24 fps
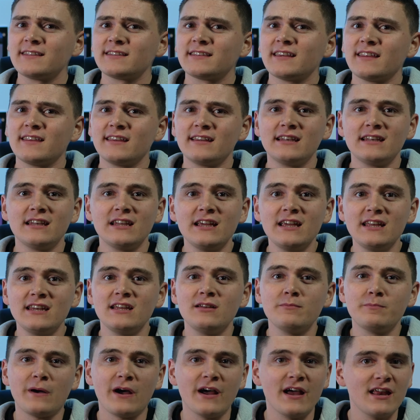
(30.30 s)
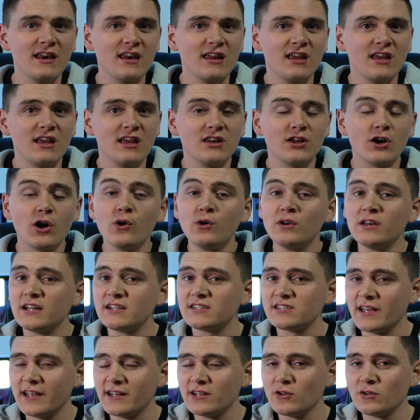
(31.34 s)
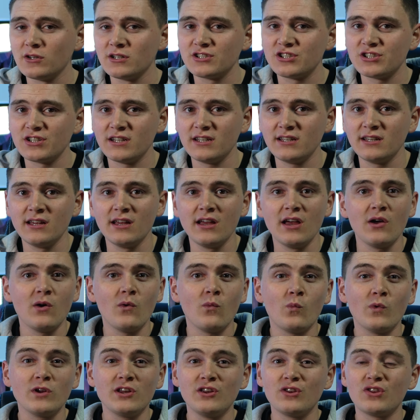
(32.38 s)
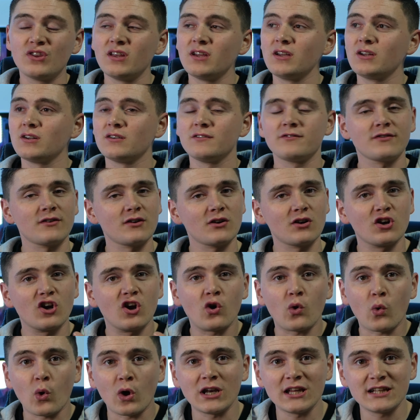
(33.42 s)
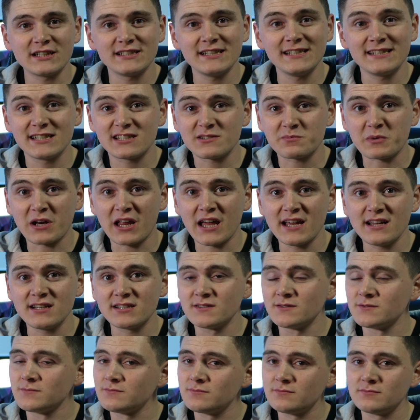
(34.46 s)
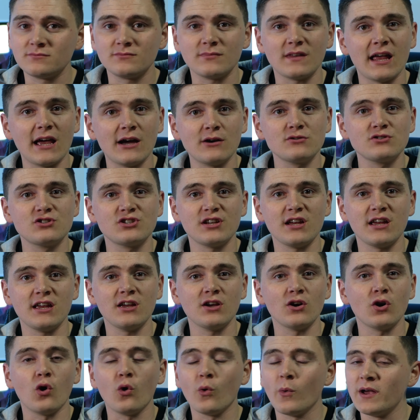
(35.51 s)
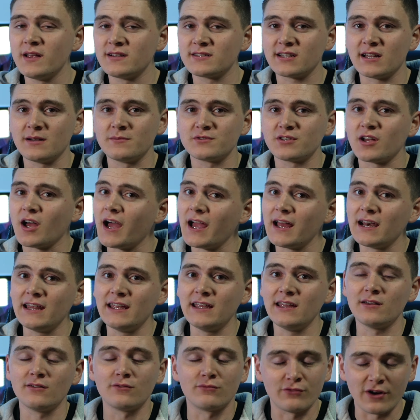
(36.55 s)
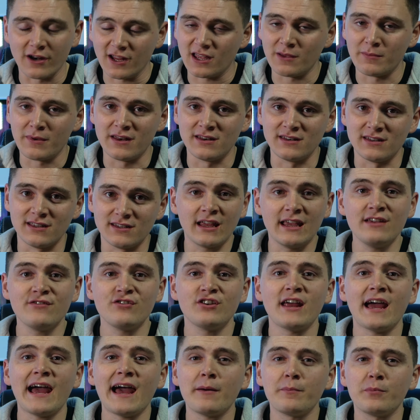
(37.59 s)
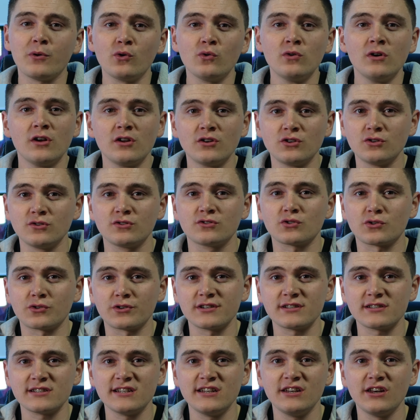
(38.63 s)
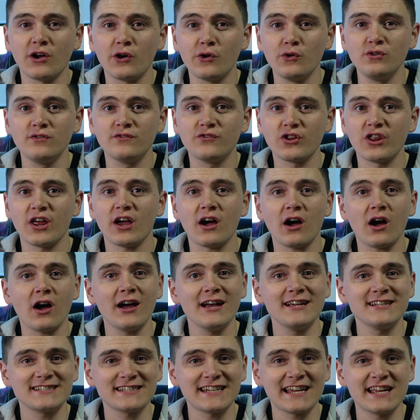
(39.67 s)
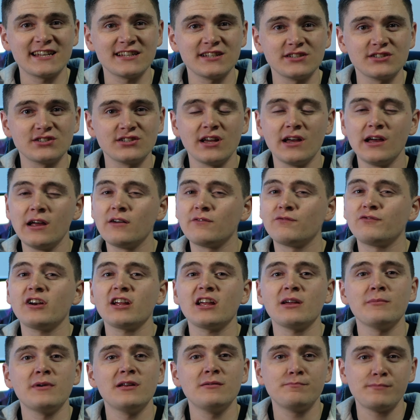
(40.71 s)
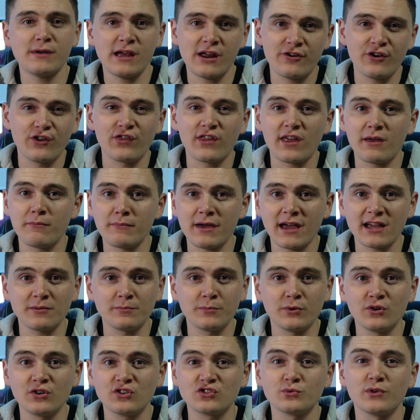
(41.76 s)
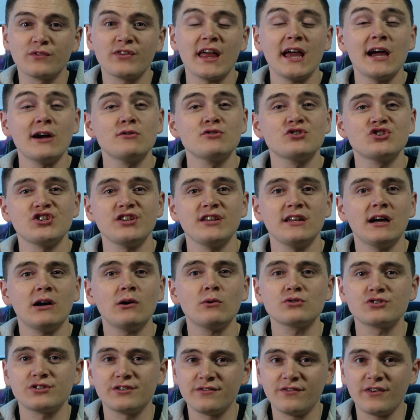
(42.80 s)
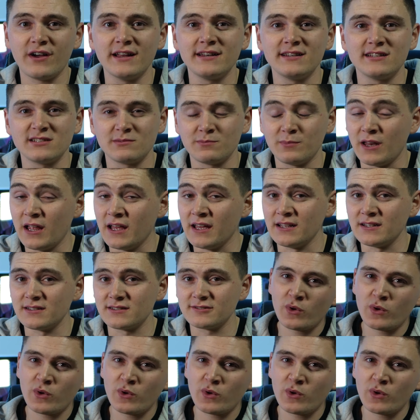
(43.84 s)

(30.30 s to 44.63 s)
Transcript: They're the leading pioneer in OLED technology. When you think of quality displays, LG always comes highly recommended. Even Apple, notoriously known for their high standards, recommend pairing their MacBooks with LG ultrafine displays.